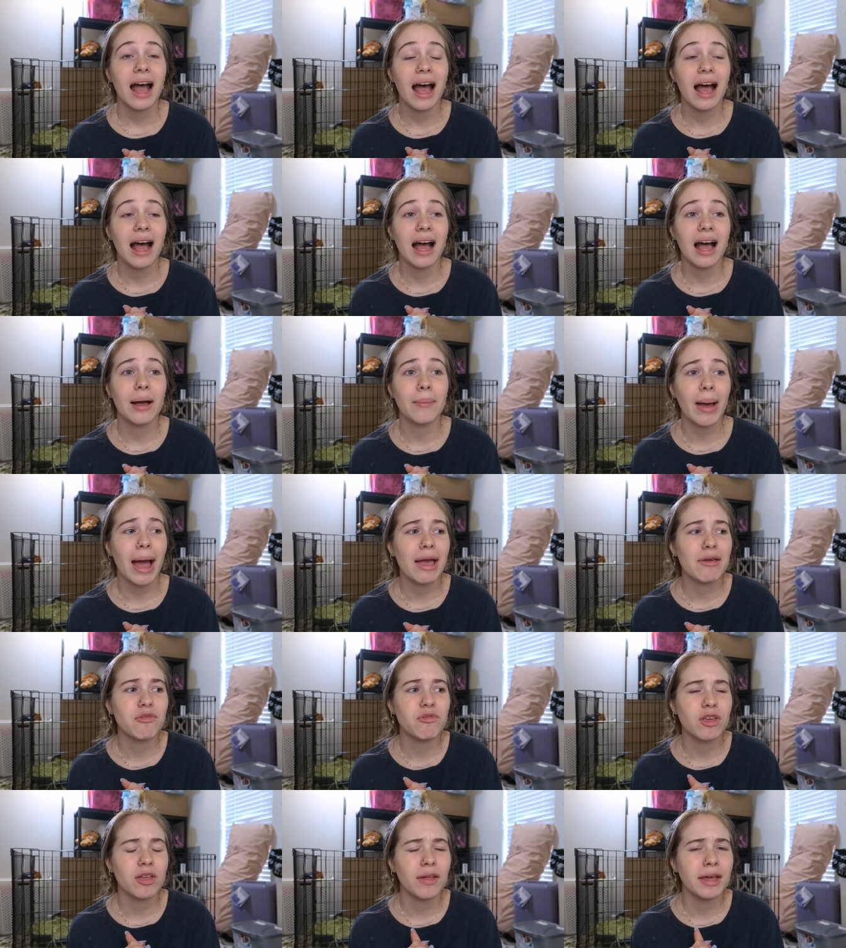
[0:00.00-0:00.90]
Um,
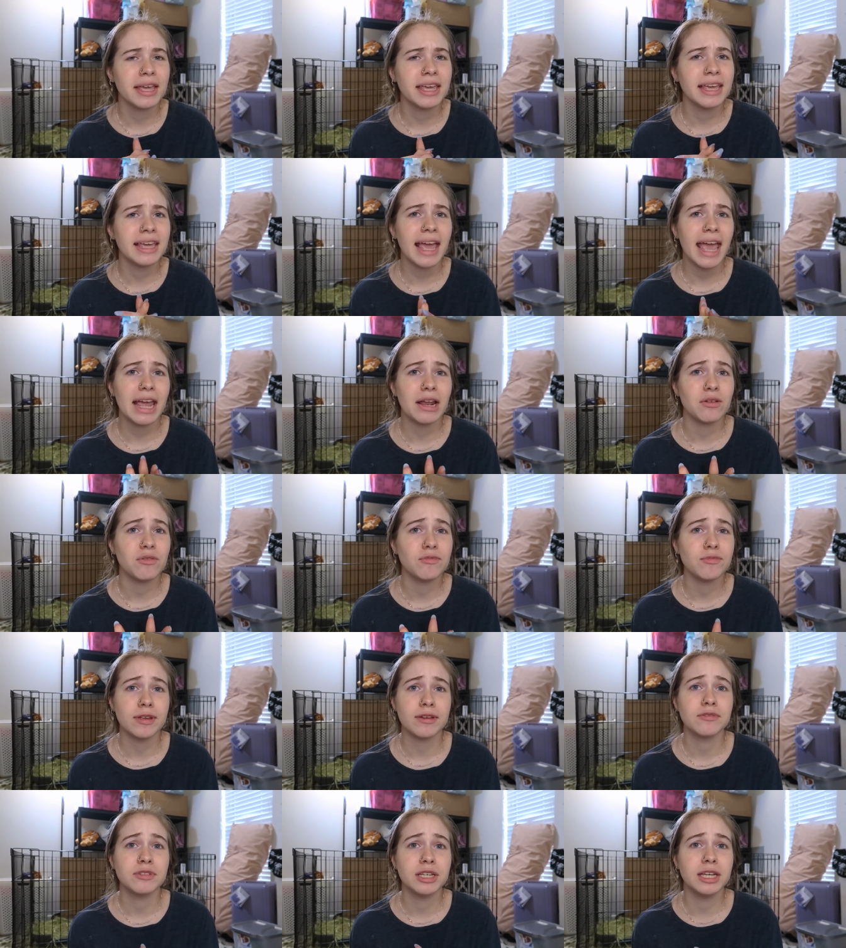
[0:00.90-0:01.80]
I feel like he ate
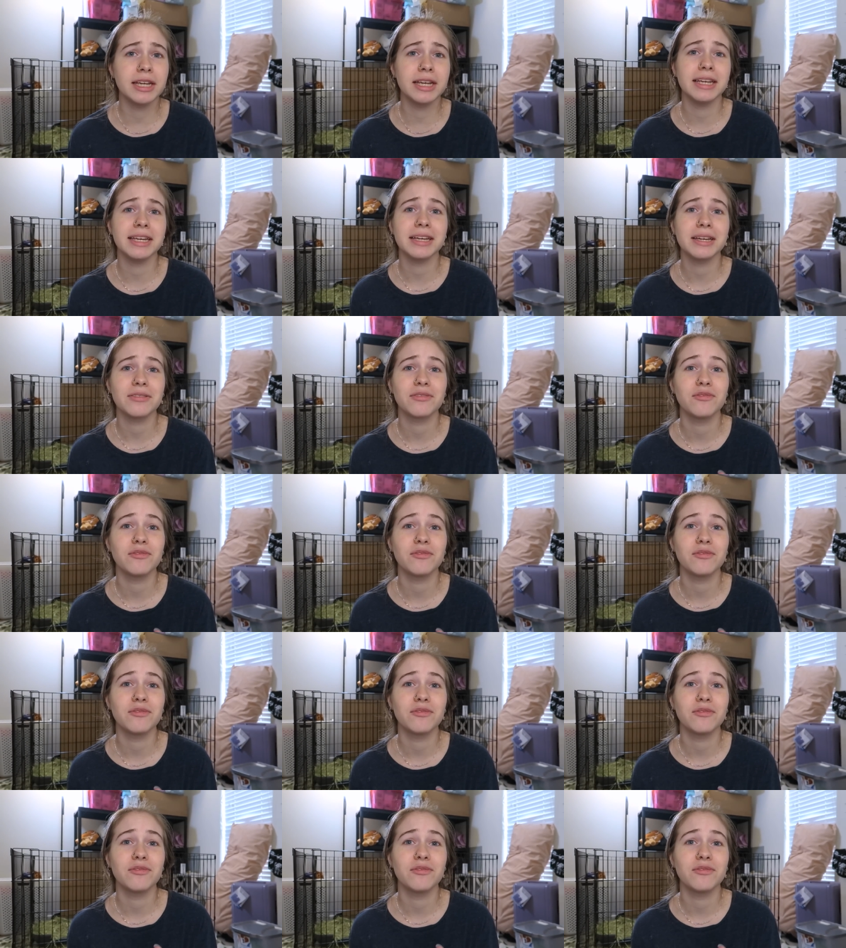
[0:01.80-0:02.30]
50,